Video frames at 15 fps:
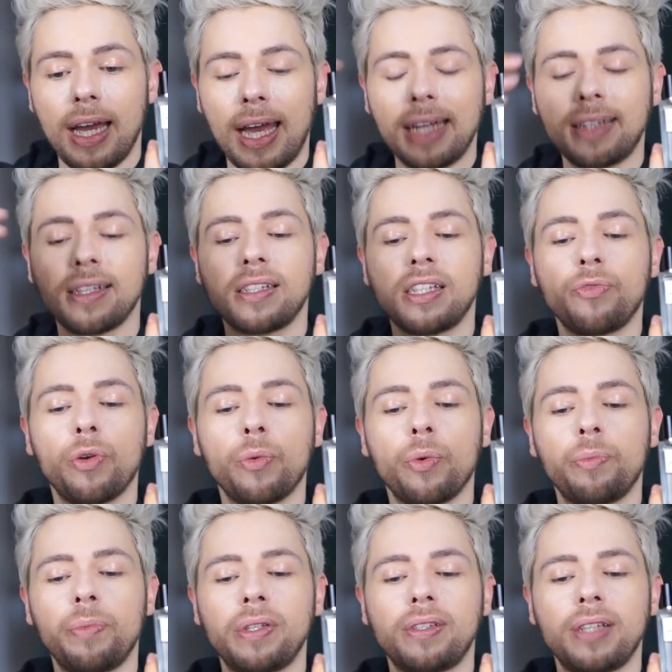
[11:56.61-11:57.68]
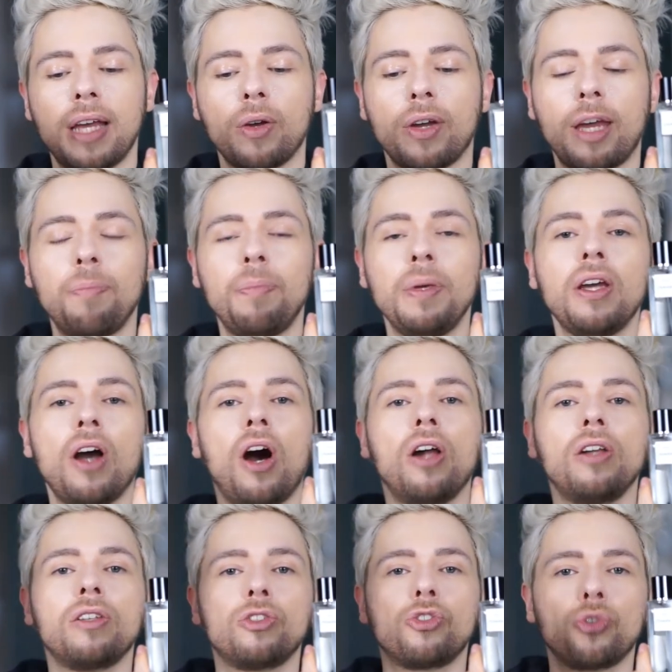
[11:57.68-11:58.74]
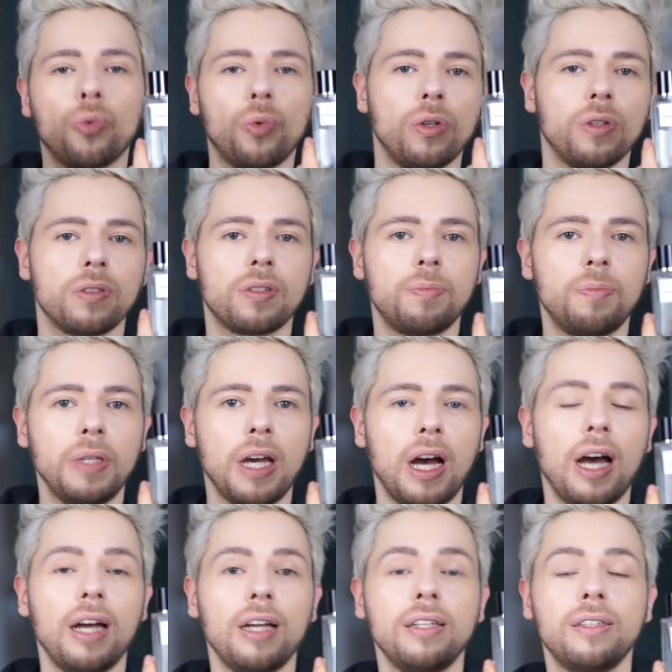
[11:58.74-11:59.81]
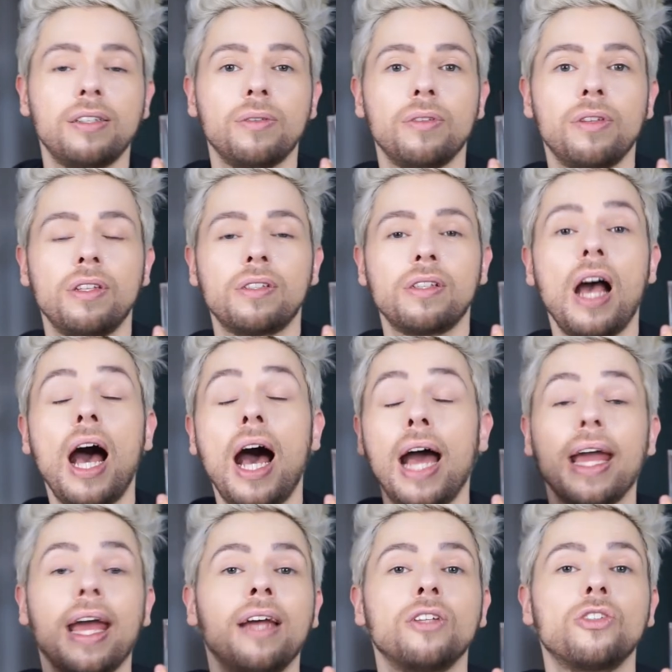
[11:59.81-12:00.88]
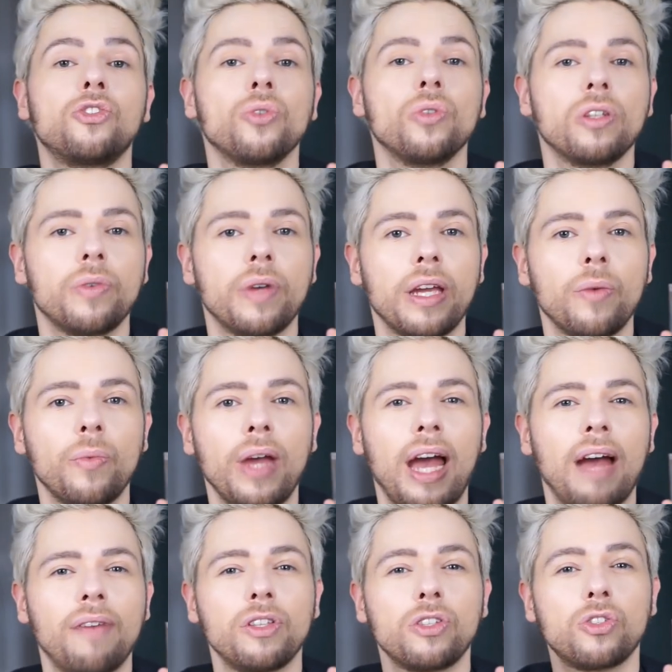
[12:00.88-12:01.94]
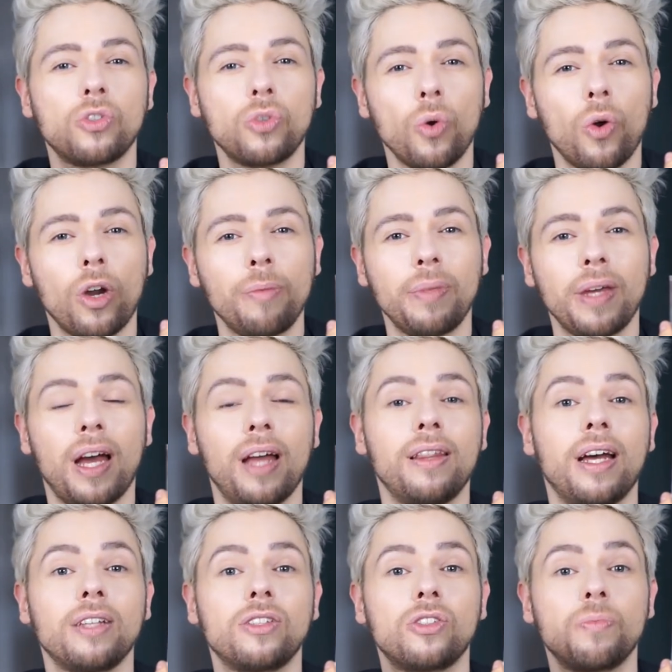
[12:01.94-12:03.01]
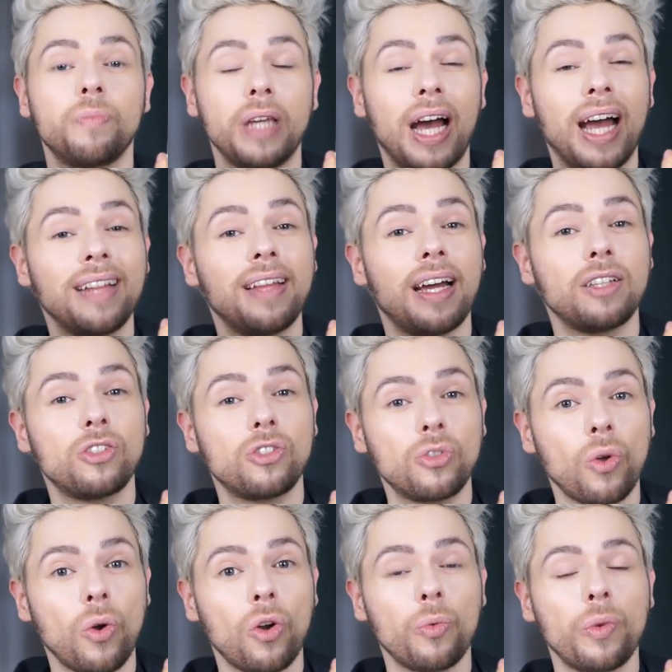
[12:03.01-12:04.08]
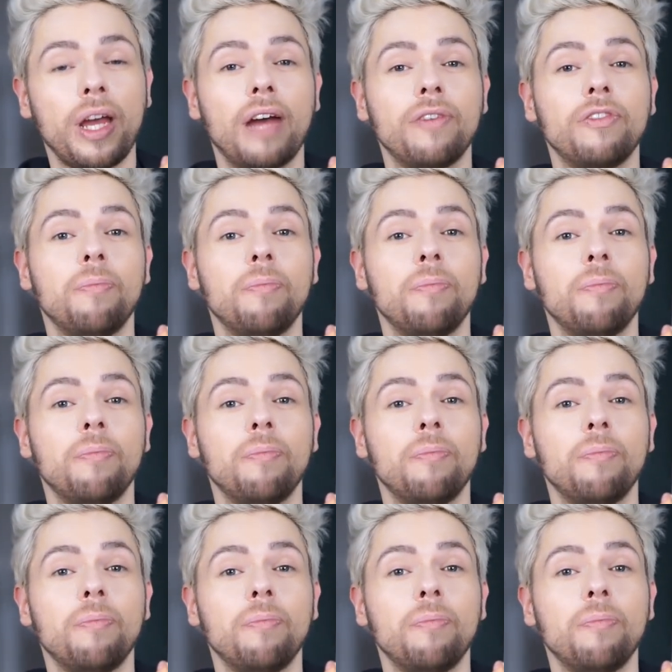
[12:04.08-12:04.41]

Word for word: it's as if we would be saying, okay, beyond the jewels, beyond this high-end jewelry, we have this store, and beyond that, behind that store, we have the